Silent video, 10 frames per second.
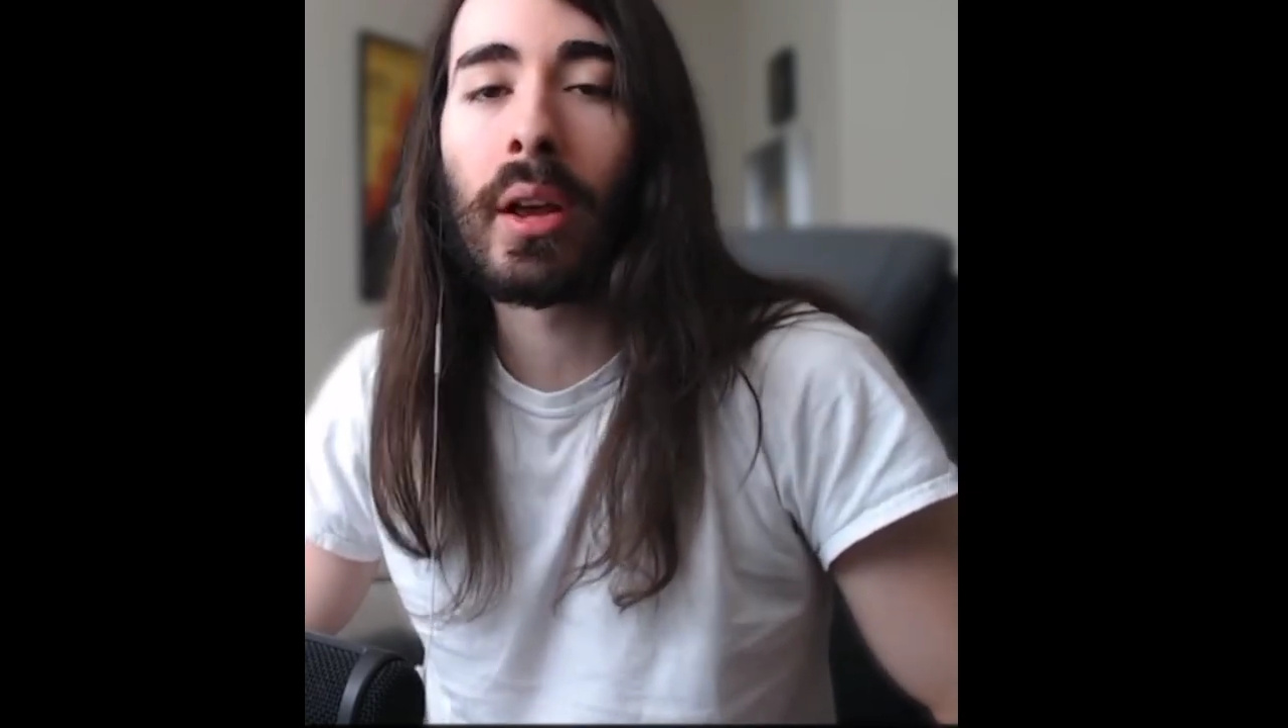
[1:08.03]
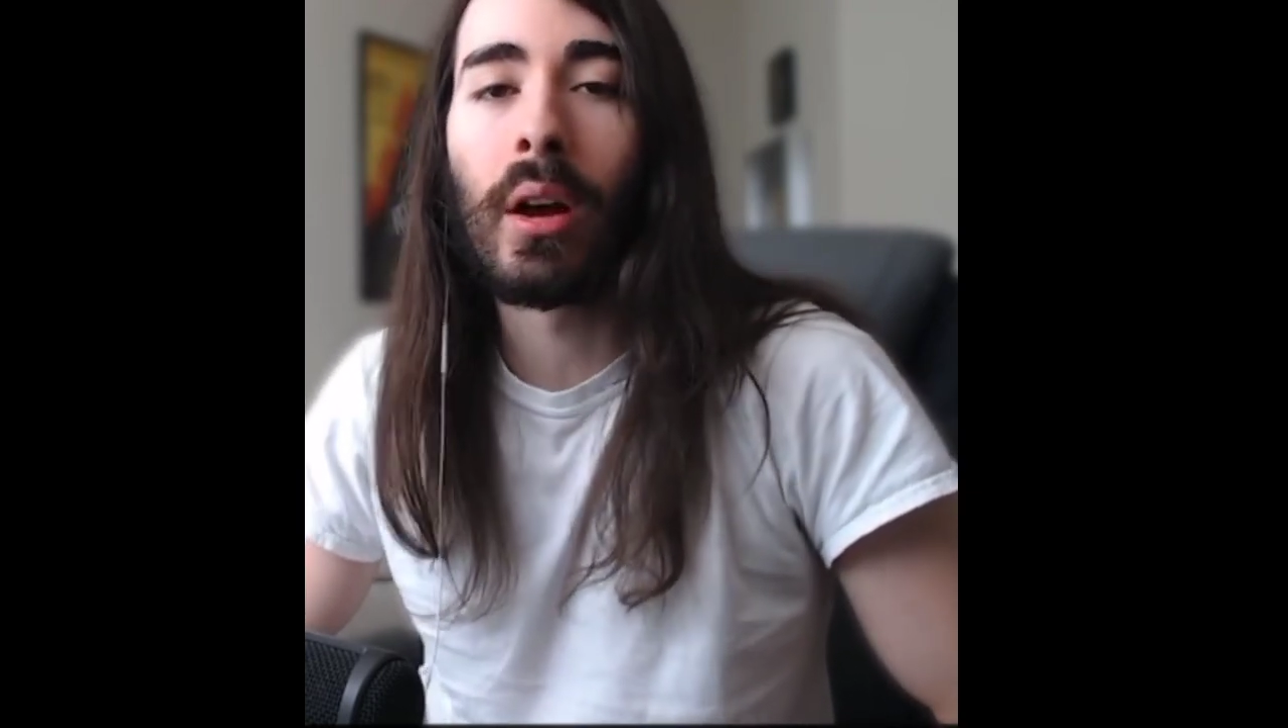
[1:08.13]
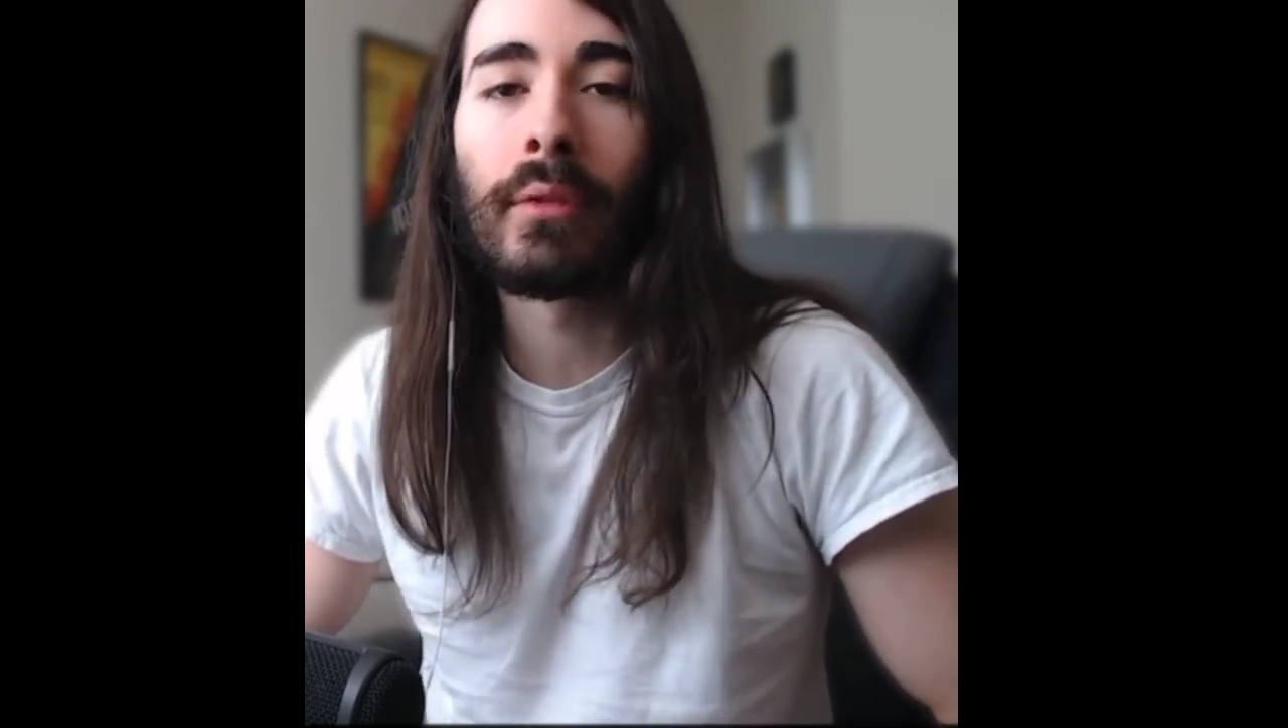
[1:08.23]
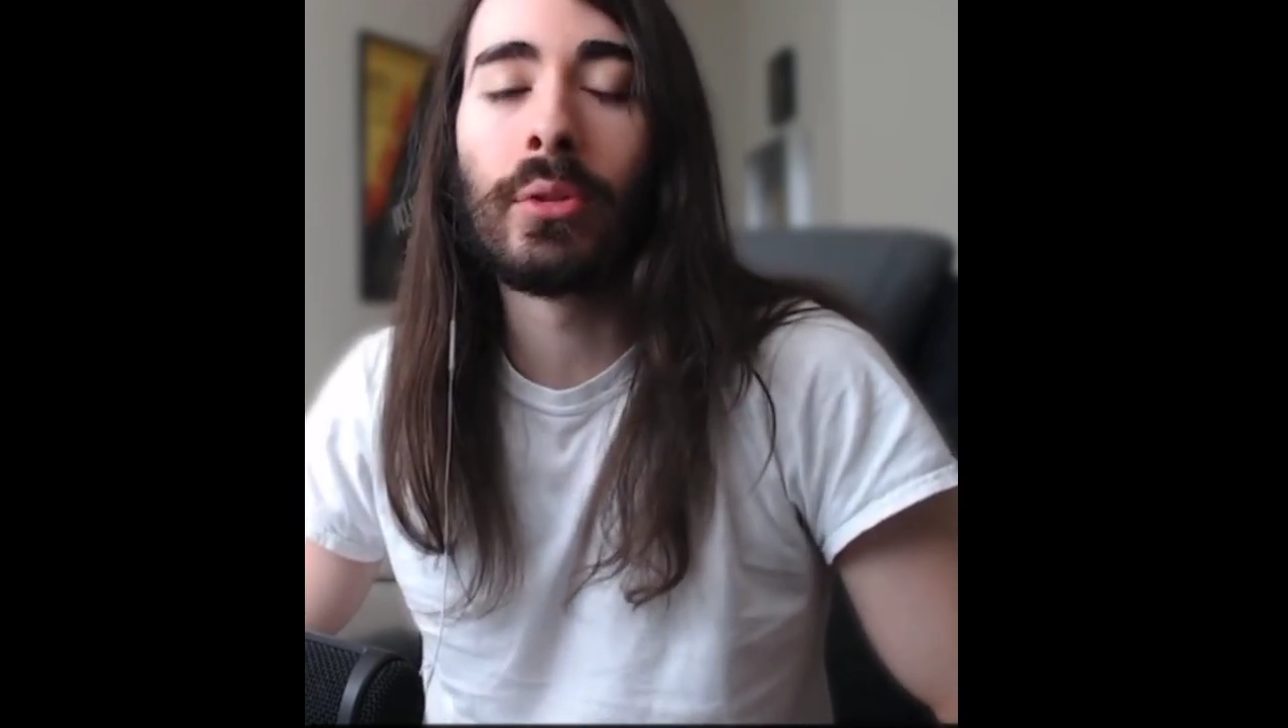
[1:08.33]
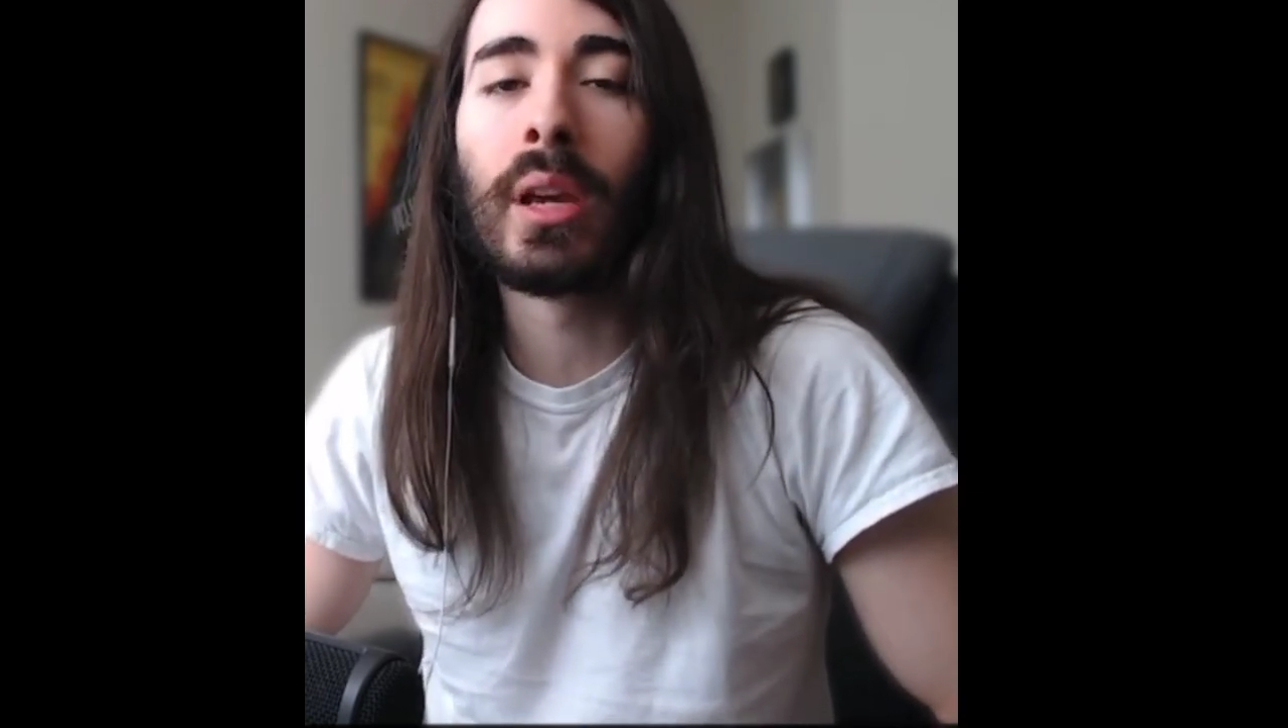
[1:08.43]

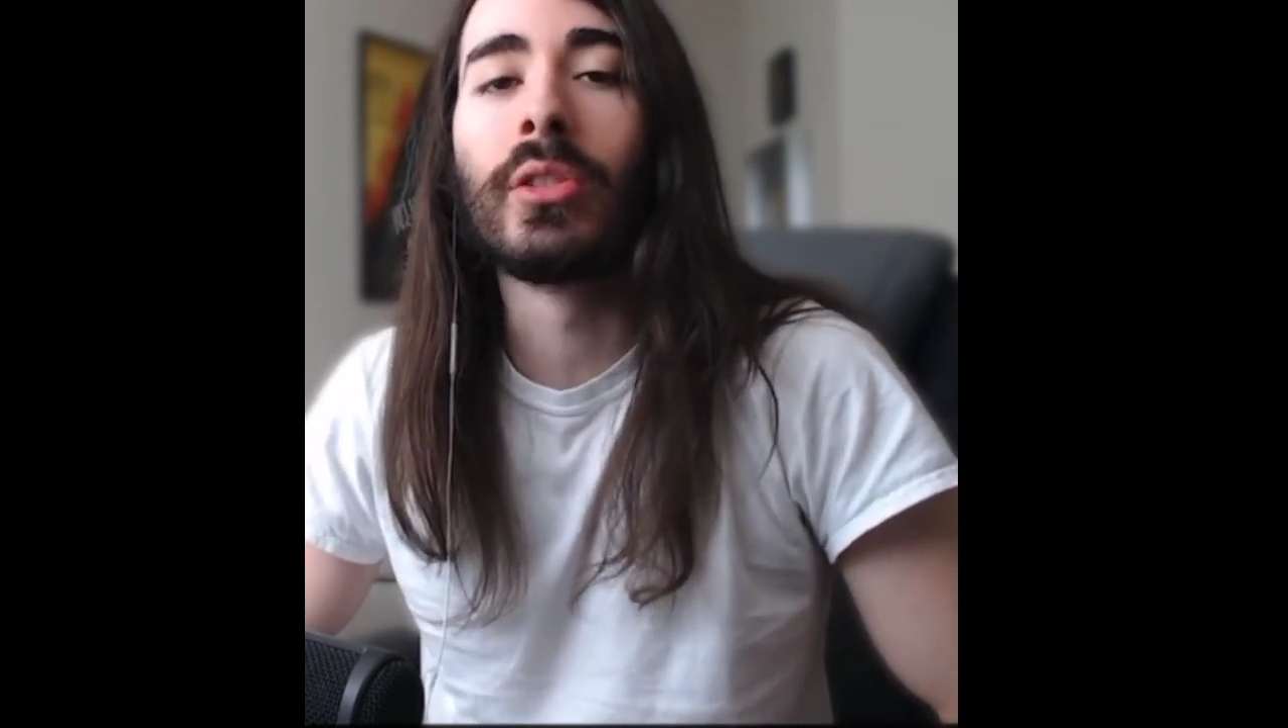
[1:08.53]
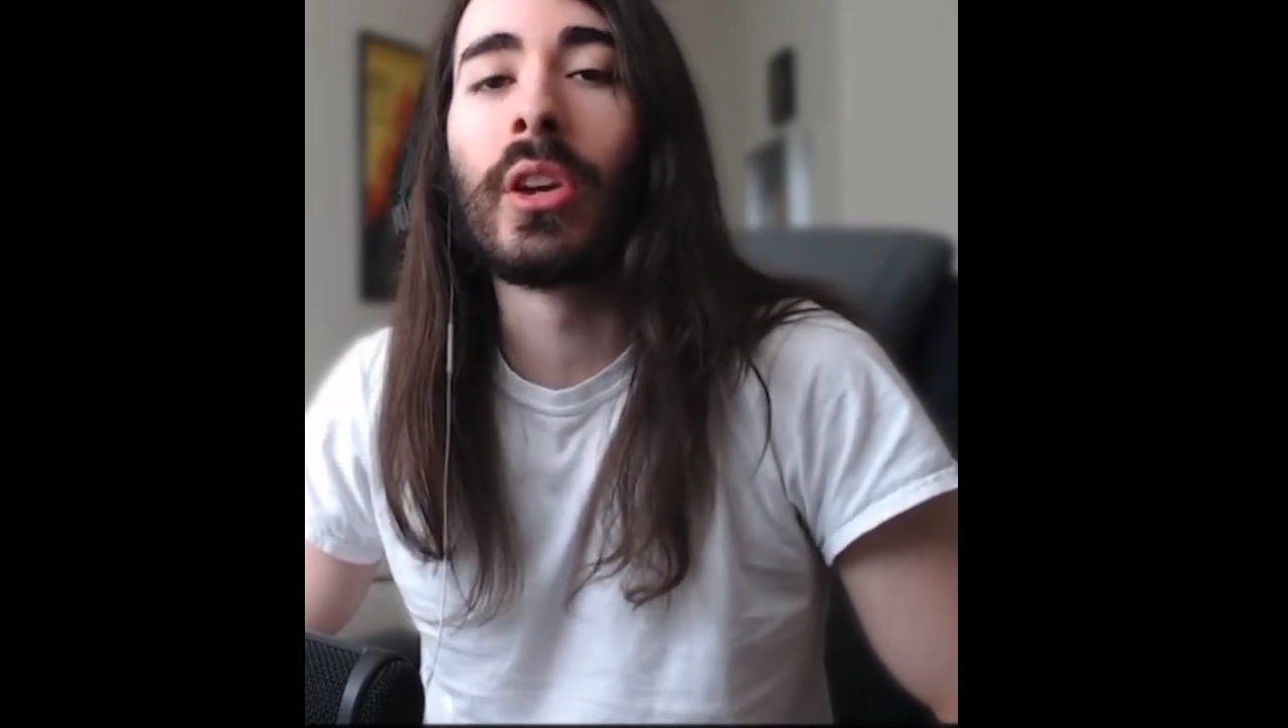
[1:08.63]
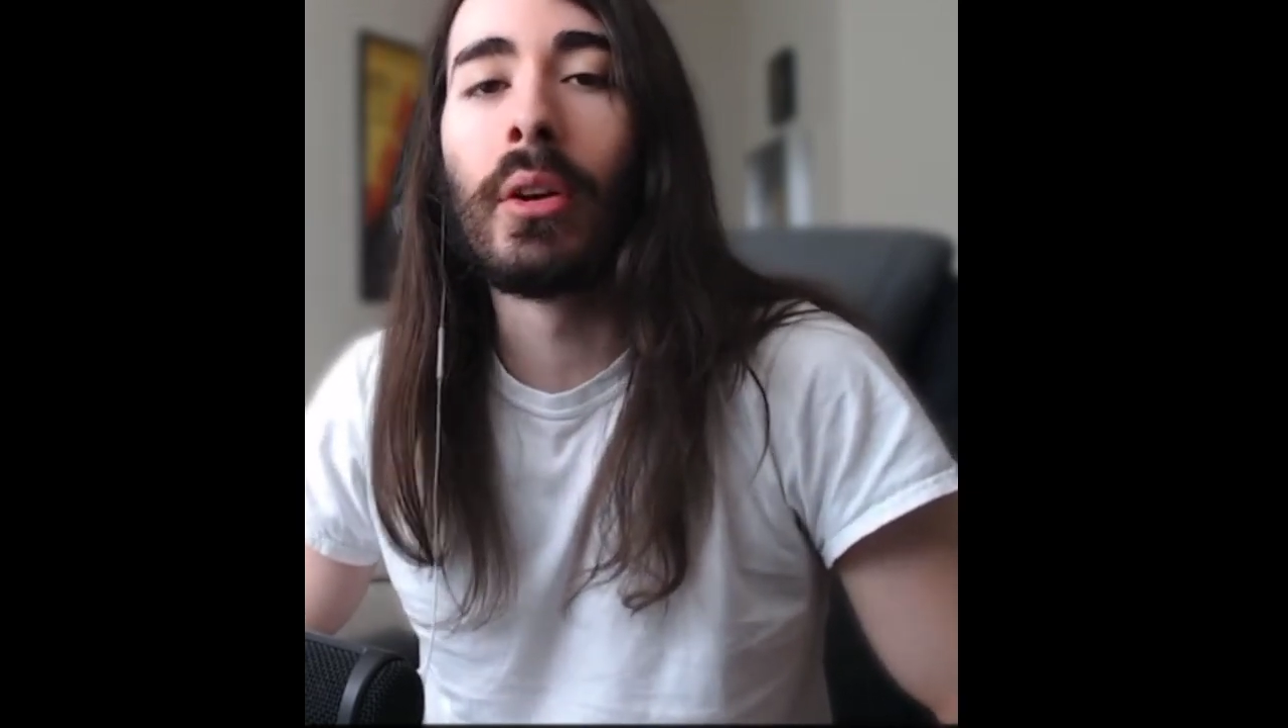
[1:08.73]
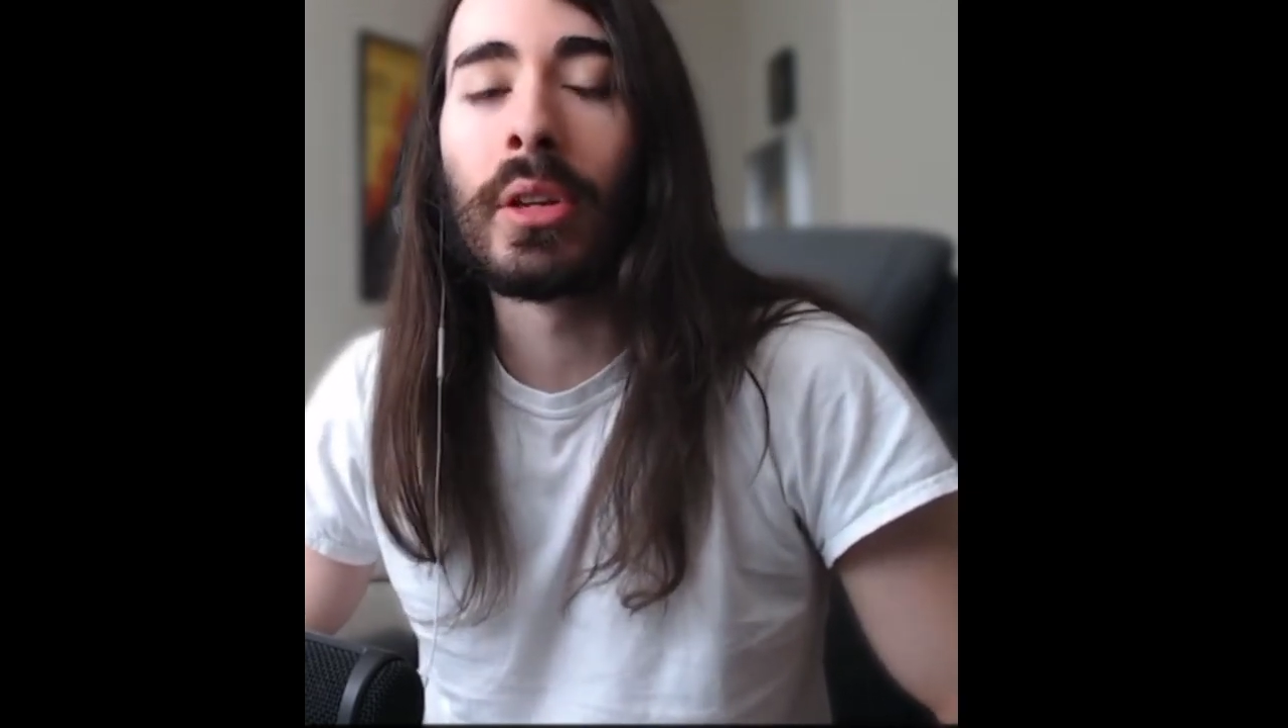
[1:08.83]
off two days ago,